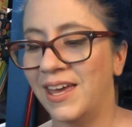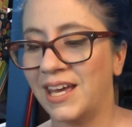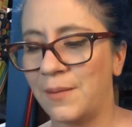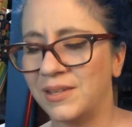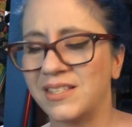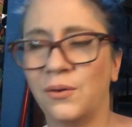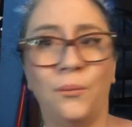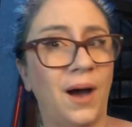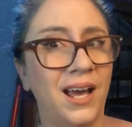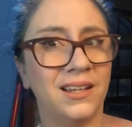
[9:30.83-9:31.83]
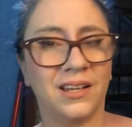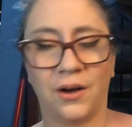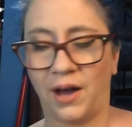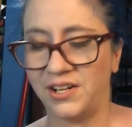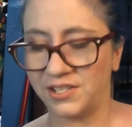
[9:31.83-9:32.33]
Got me this a while ago.
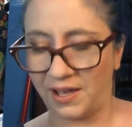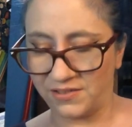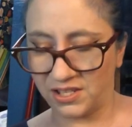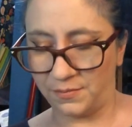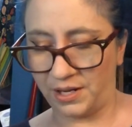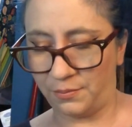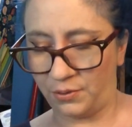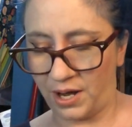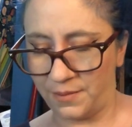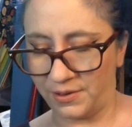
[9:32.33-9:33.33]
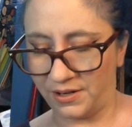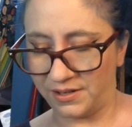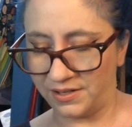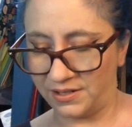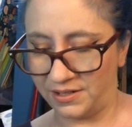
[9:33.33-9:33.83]
I just have so many
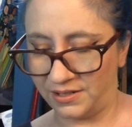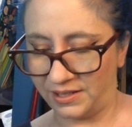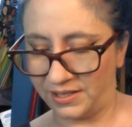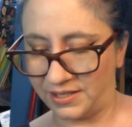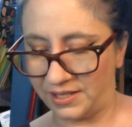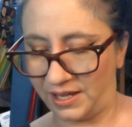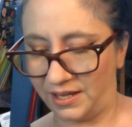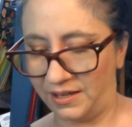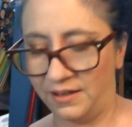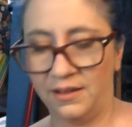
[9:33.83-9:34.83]
primers. Let's see.